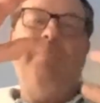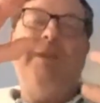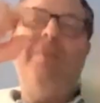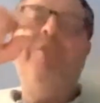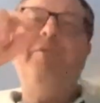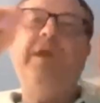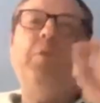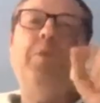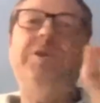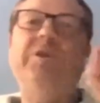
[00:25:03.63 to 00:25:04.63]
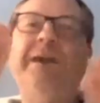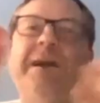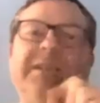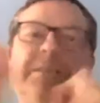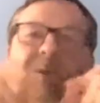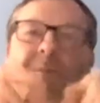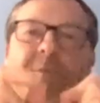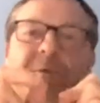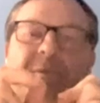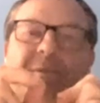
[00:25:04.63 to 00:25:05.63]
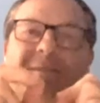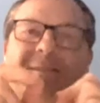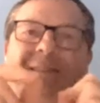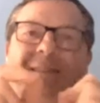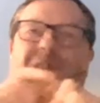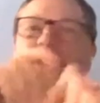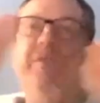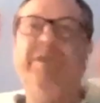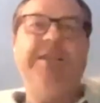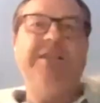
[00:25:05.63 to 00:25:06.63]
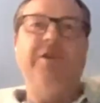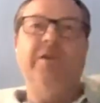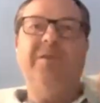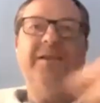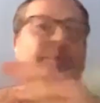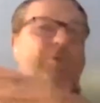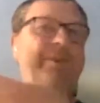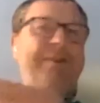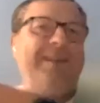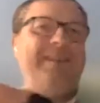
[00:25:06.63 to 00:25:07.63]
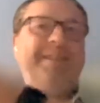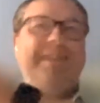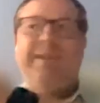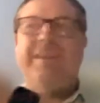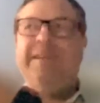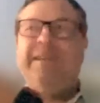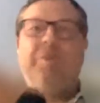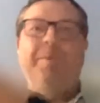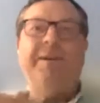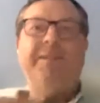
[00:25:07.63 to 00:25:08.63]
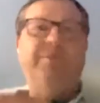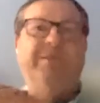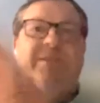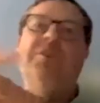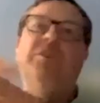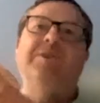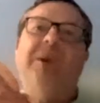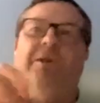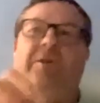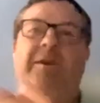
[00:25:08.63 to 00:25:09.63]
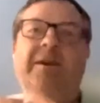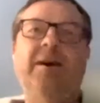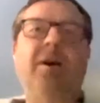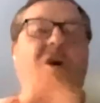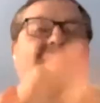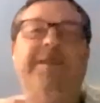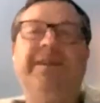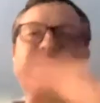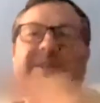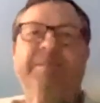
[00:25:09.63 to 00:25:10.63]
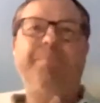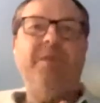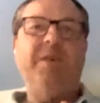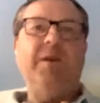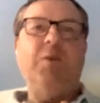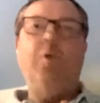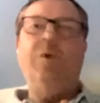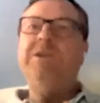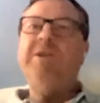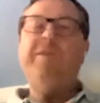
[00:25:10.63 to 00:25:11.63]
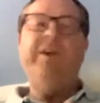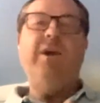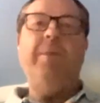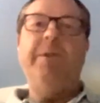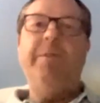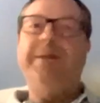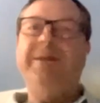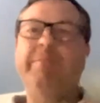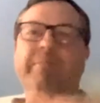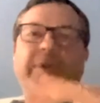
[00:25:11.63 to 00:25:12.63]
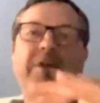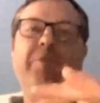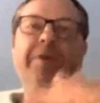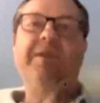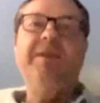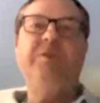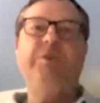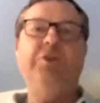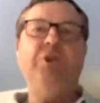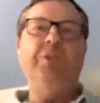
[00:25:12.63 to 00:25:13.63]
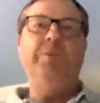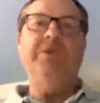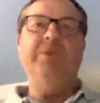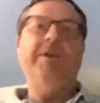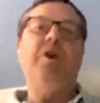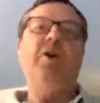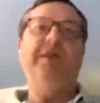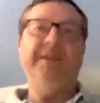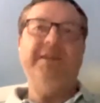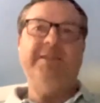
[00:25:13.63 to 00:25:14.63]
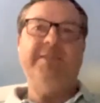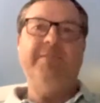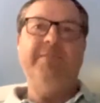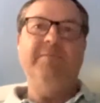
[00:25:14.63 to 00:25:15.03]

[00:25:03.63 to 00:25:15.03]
But if you find what unites people, the conflict is gone. I would do an exercise out of the new master, get to know each other. Holidays. What did you have in common about the three things you enjoyed most about holidays?